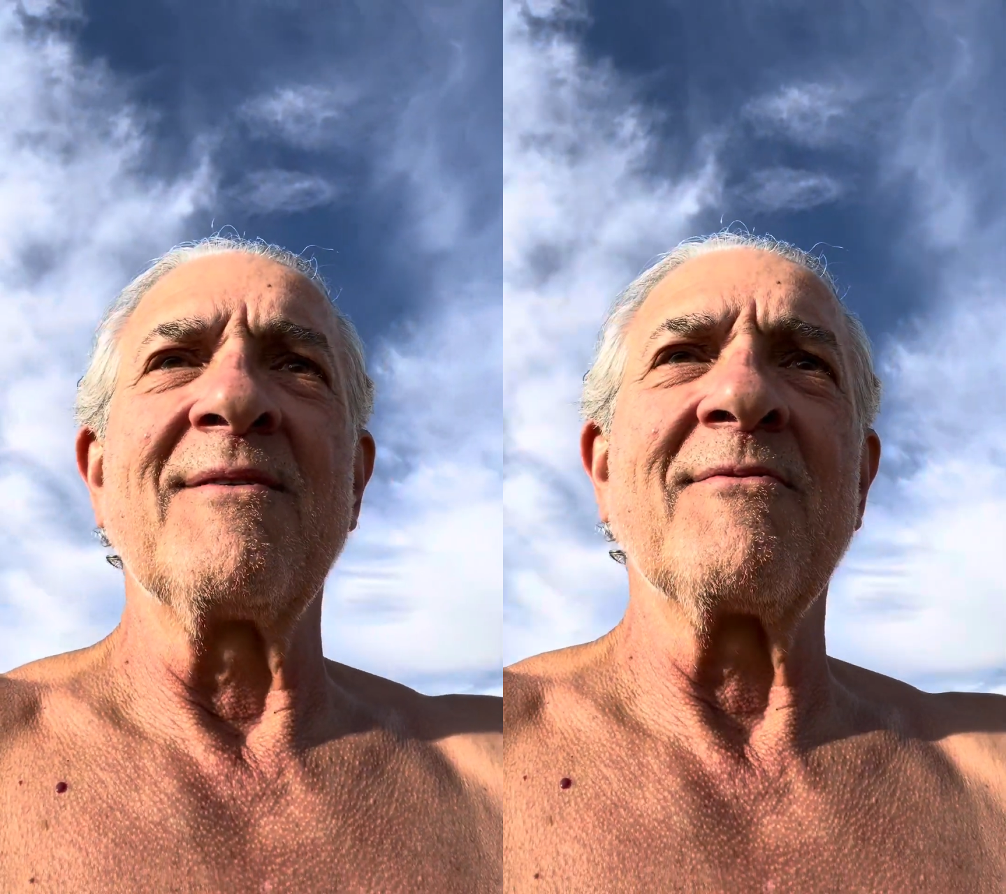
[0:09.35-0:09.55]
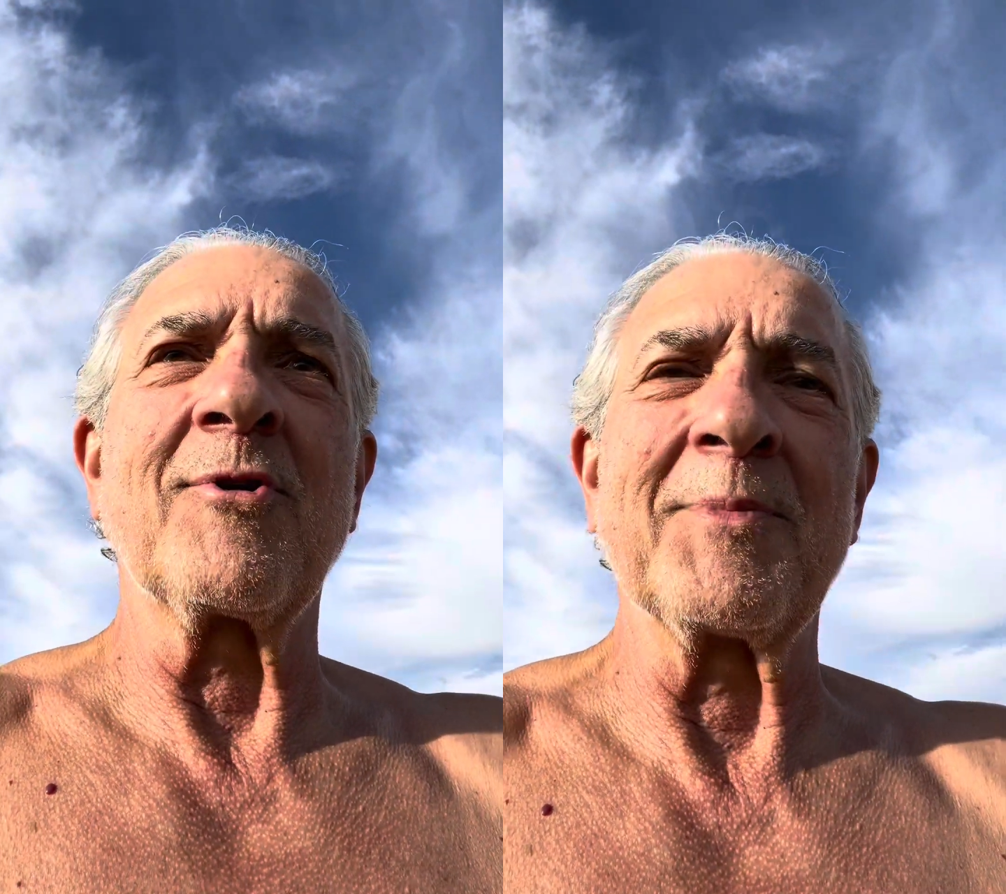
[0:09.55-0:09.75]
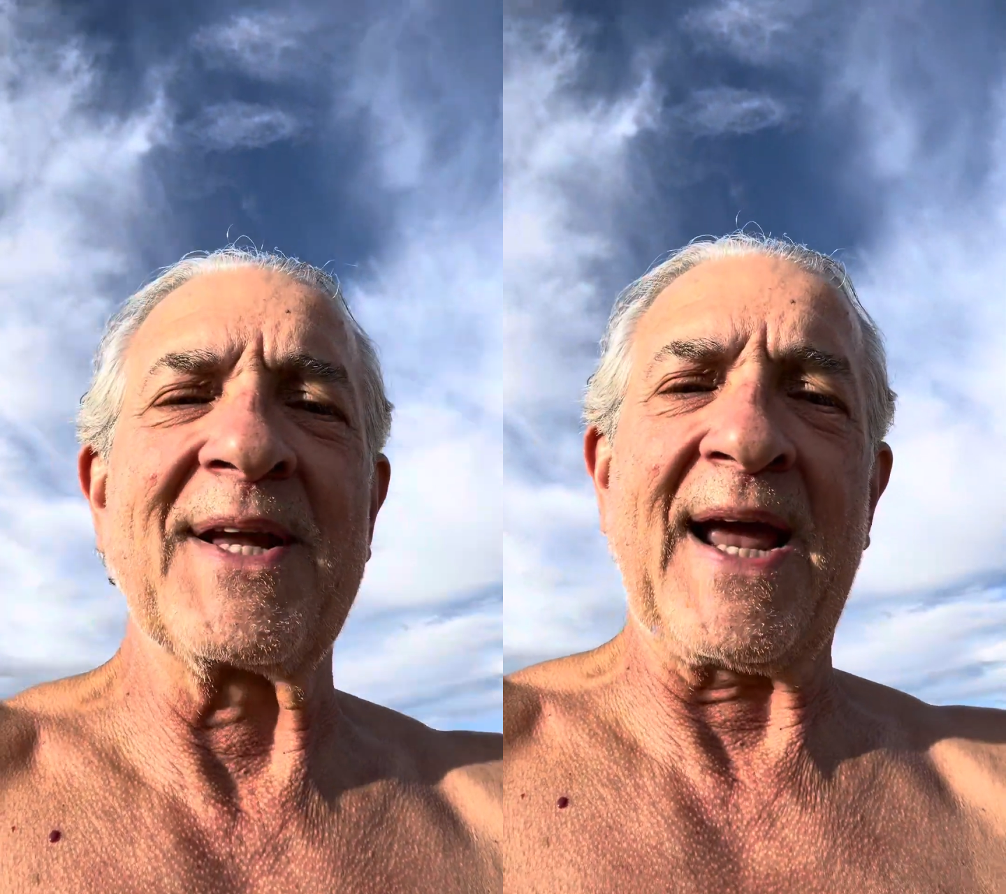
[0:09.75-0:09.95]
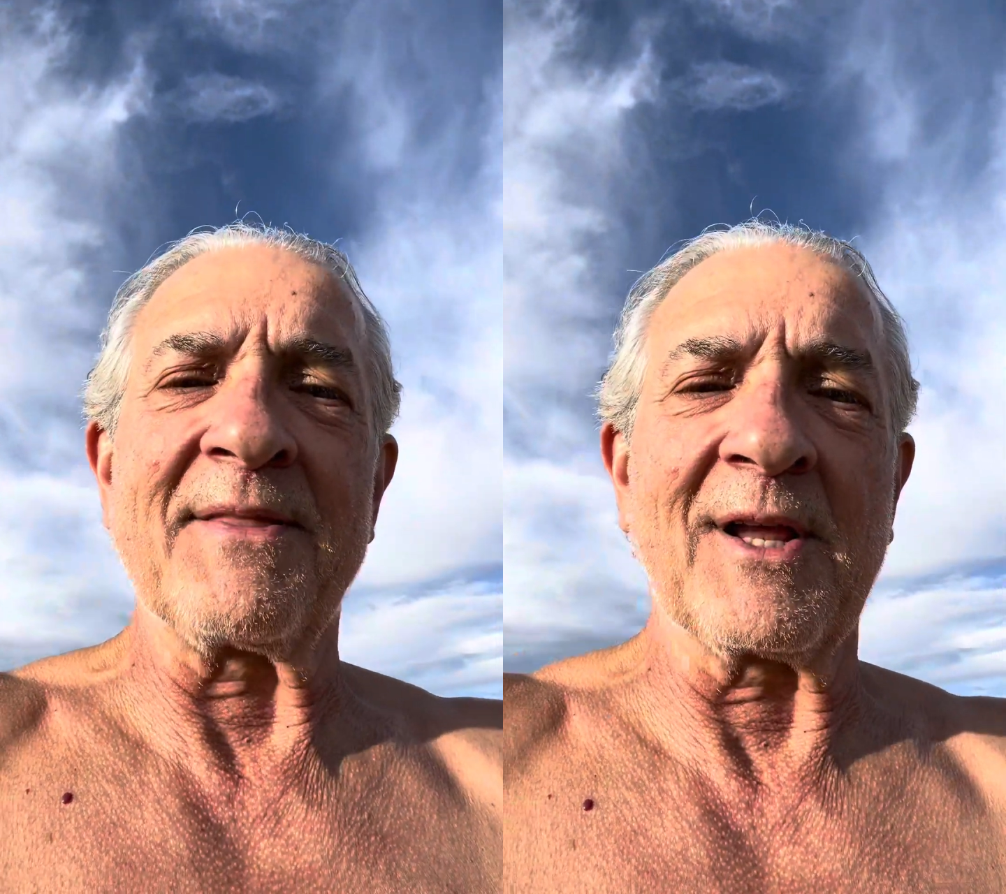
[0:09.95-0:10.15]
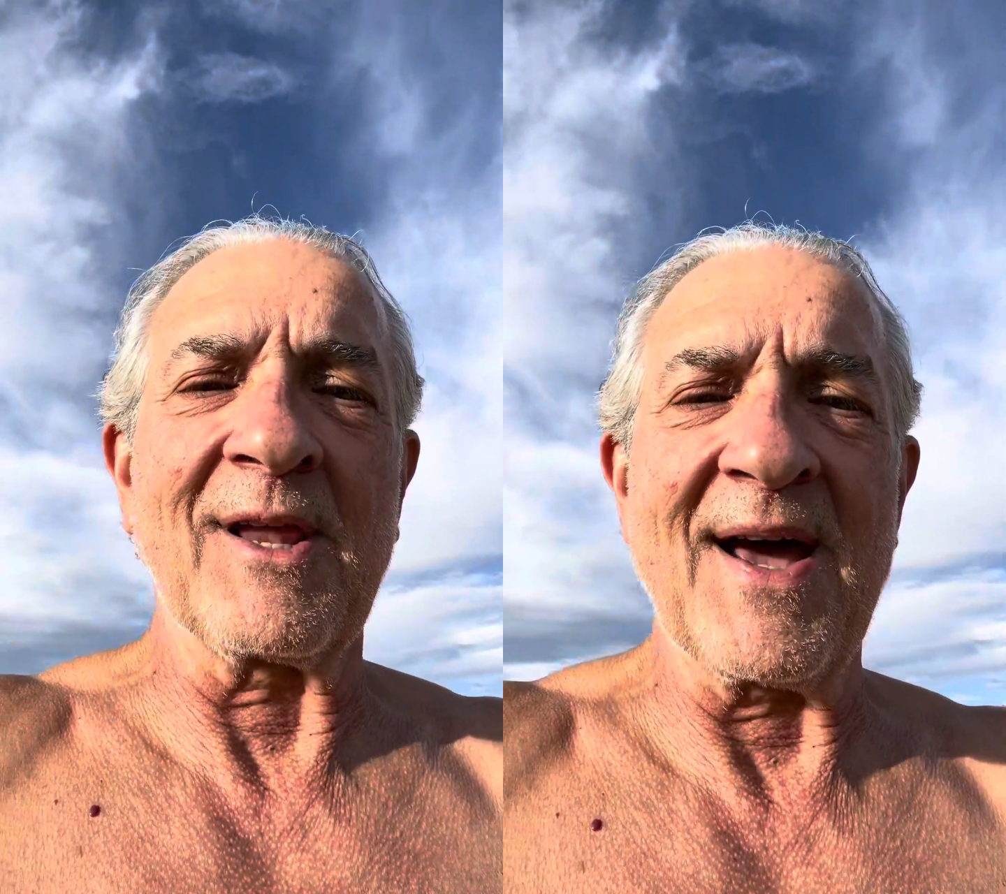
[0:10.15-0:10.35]
from A Day in
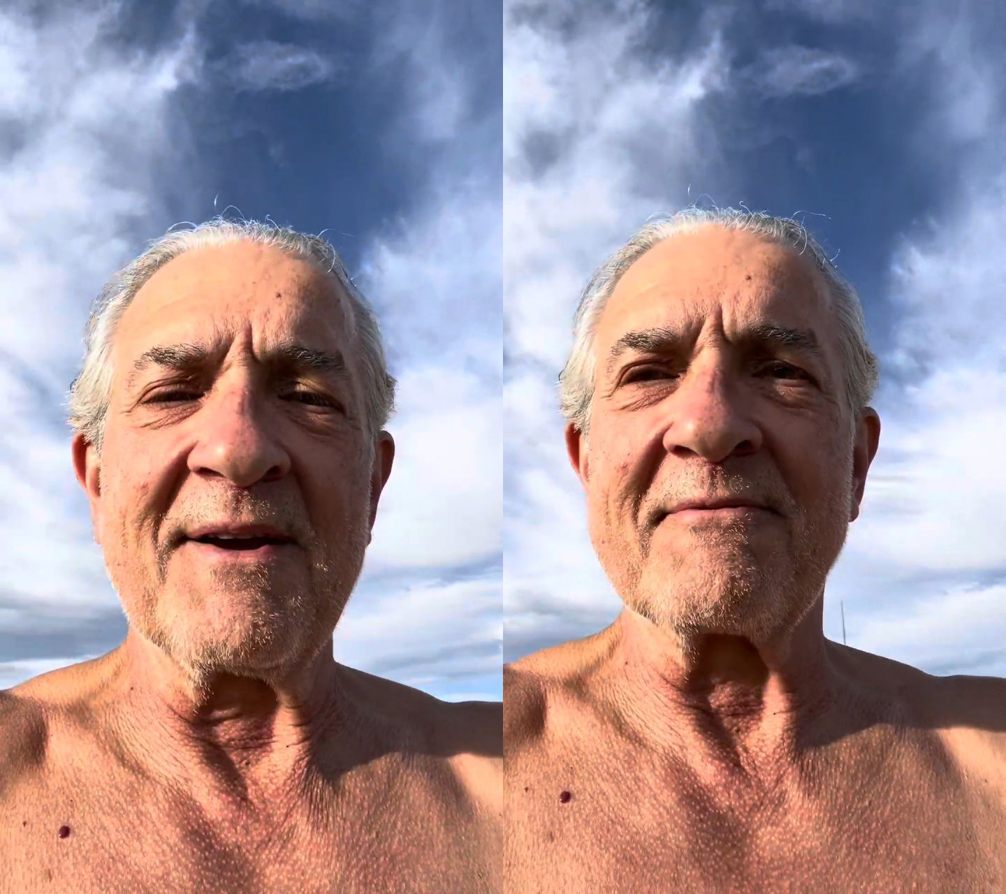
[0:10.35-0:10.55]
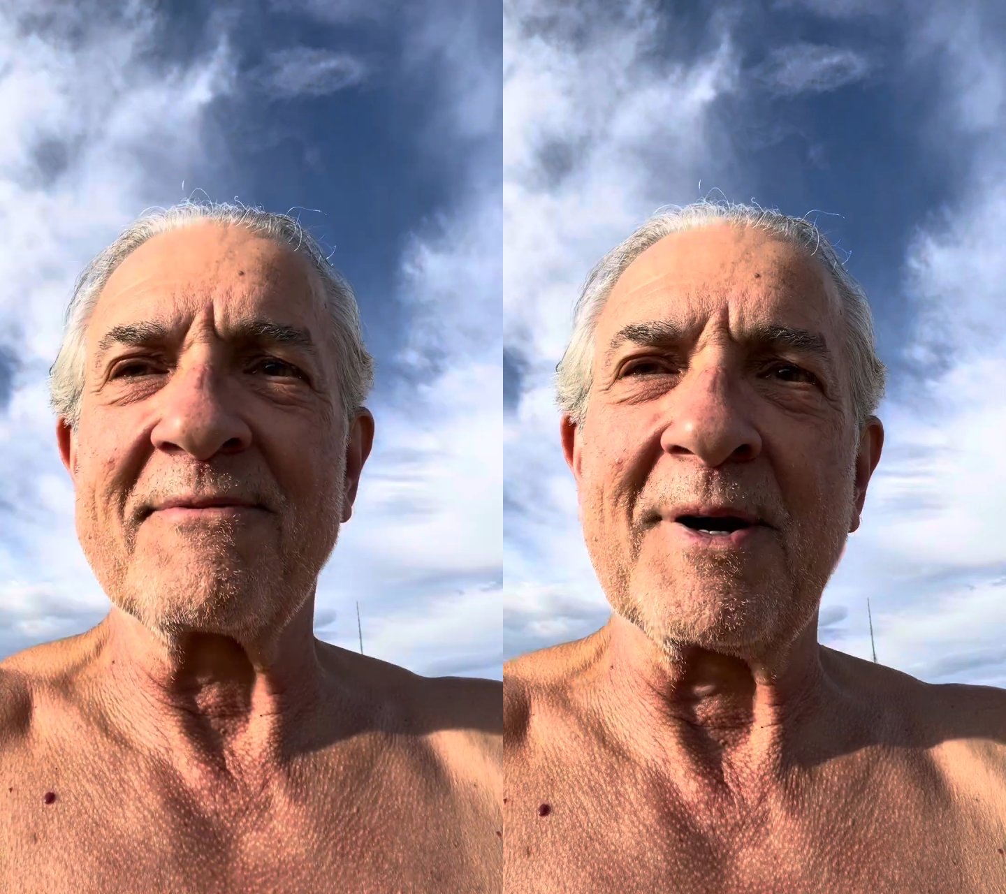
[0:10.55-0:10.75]
the Life.